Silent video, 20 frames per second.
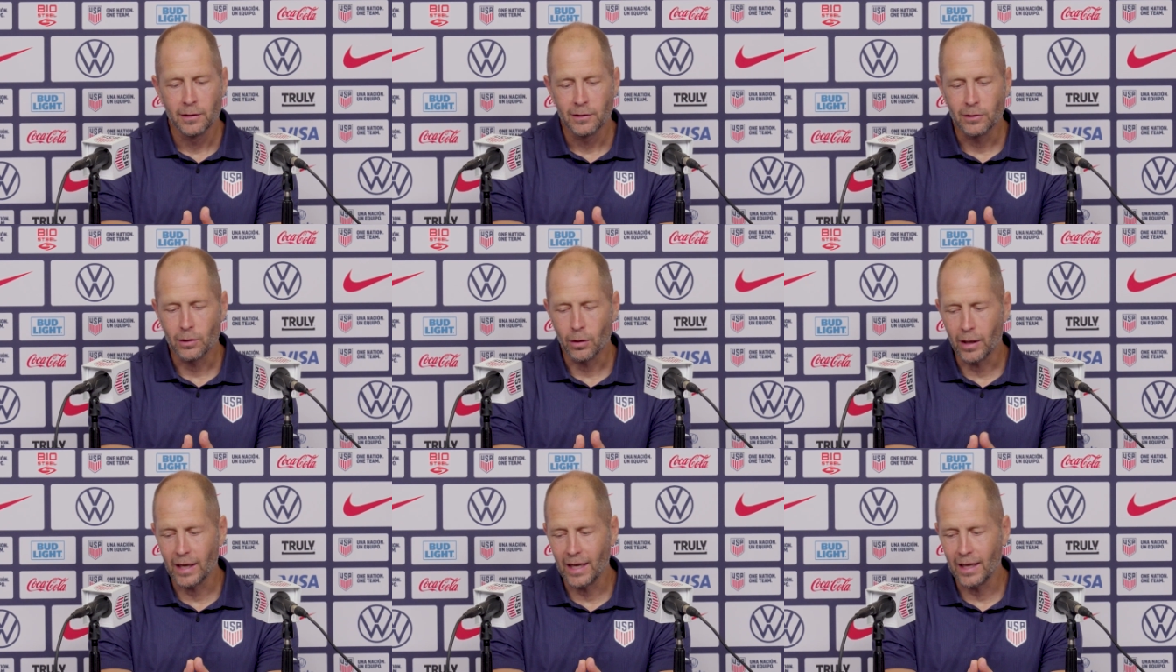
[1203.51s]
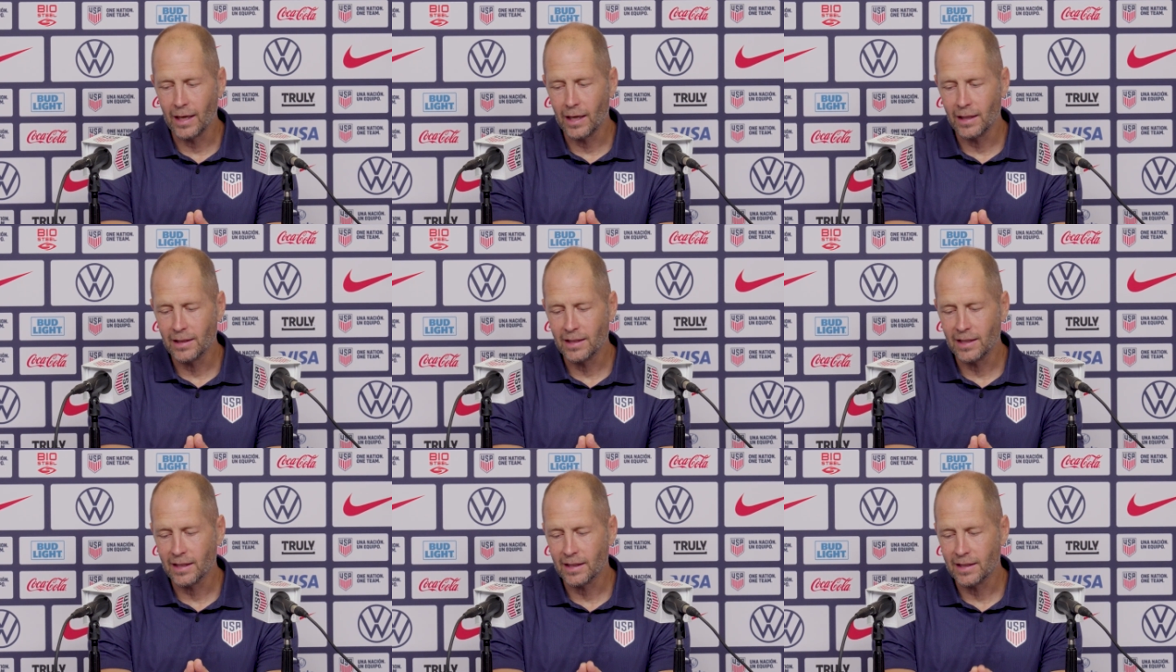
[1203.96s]
So I,
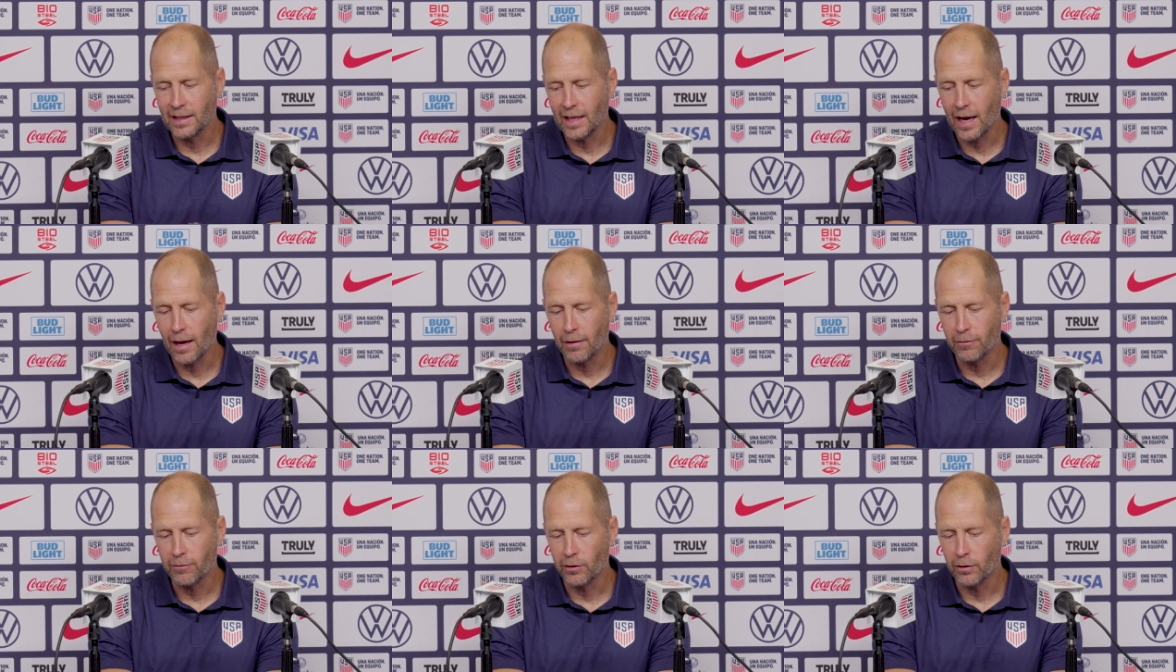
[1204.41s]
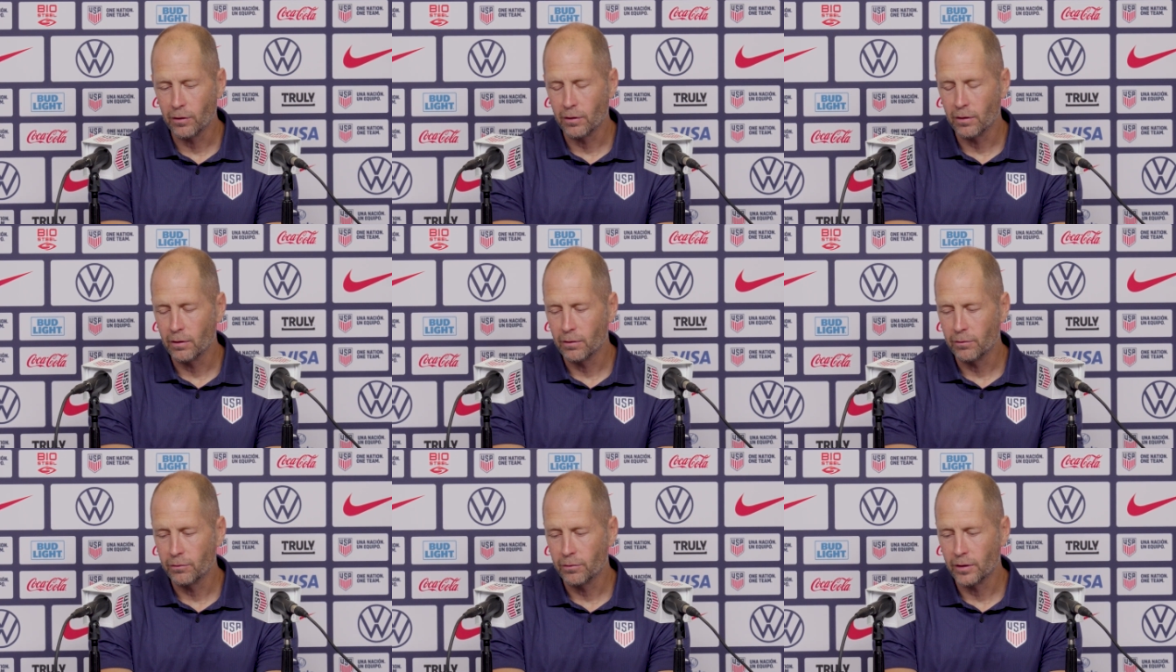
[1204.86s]
I think that for the
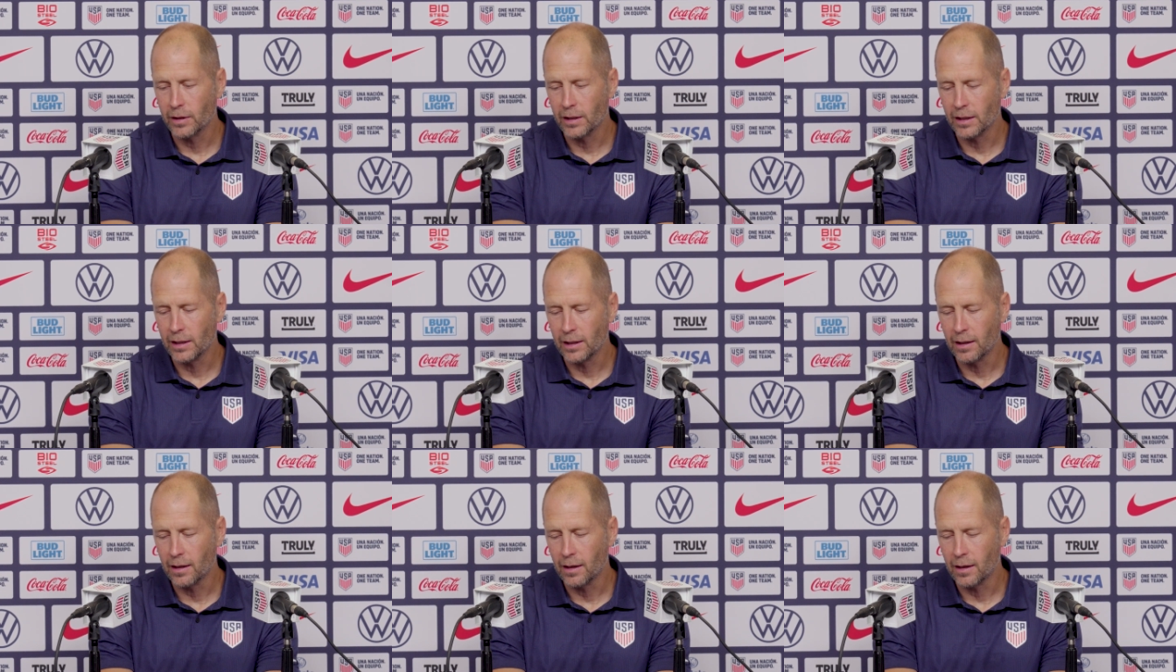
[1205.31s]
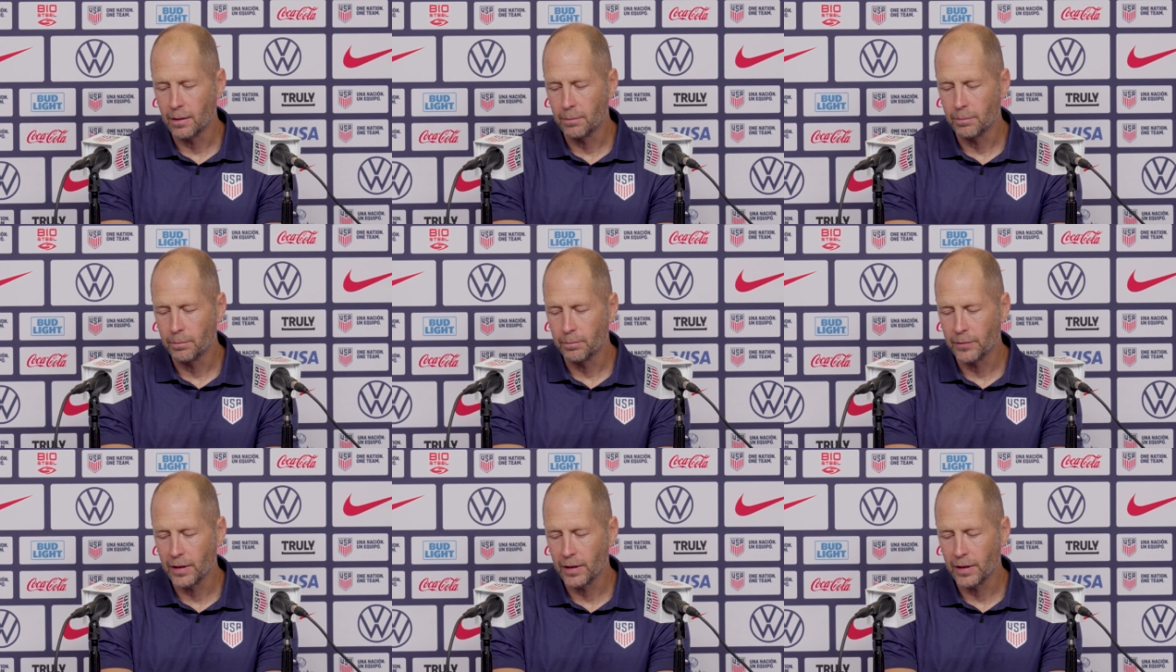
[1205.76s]
for the um,